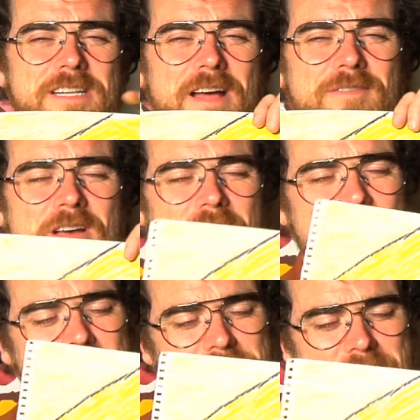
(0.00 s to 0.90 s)
that I've
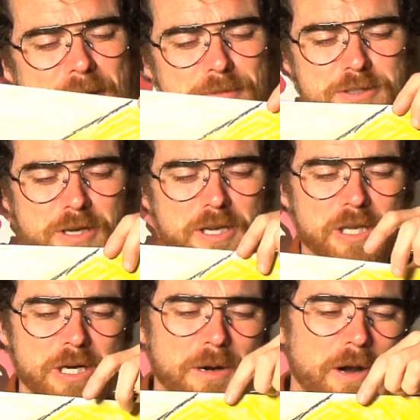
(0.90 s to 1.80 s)
established a
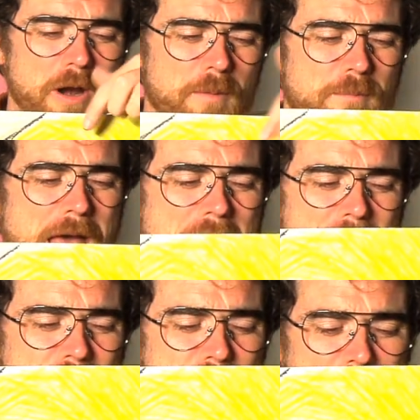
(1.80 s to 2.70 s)
clear pat
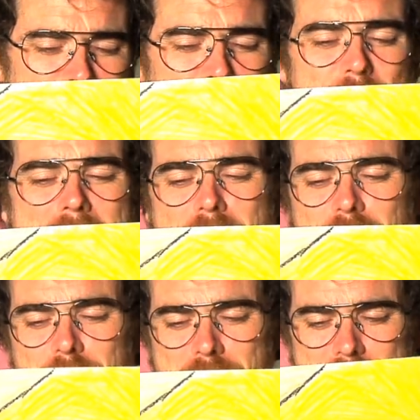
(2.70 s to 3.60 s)
of butter
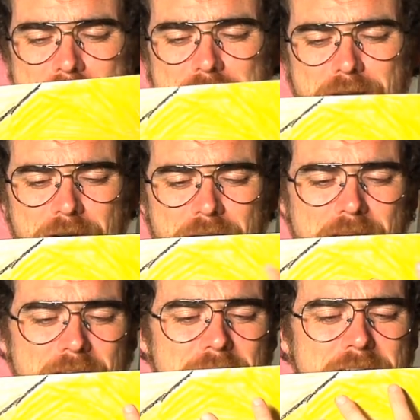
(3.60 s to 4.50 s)
background here.
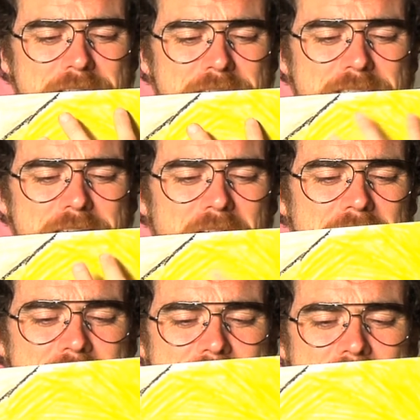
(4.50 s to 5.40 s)
It just kind of
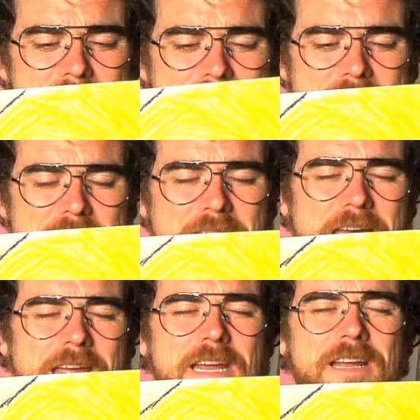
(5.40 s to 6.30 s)
says,
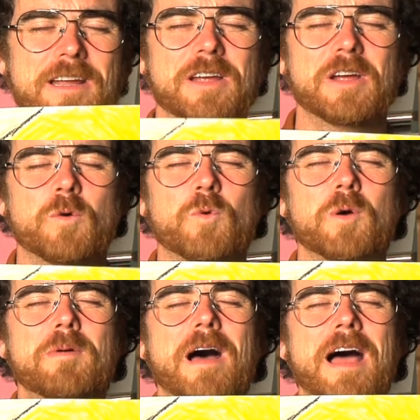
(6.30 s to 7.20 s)
hey, we're
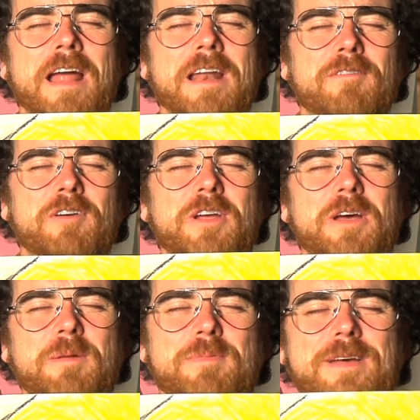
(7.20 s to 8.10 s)
behind every
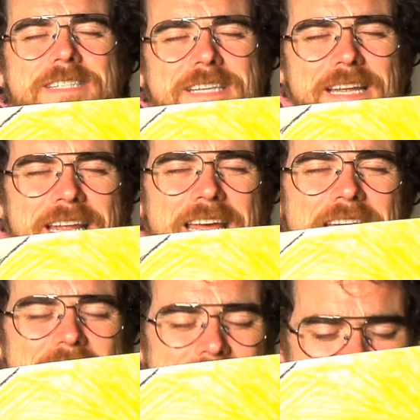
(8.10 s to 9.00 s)
good biscuit.
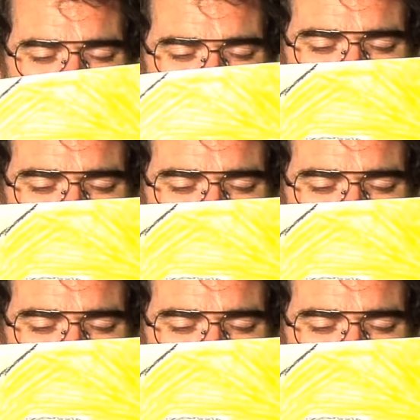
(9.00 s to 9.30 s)
And then I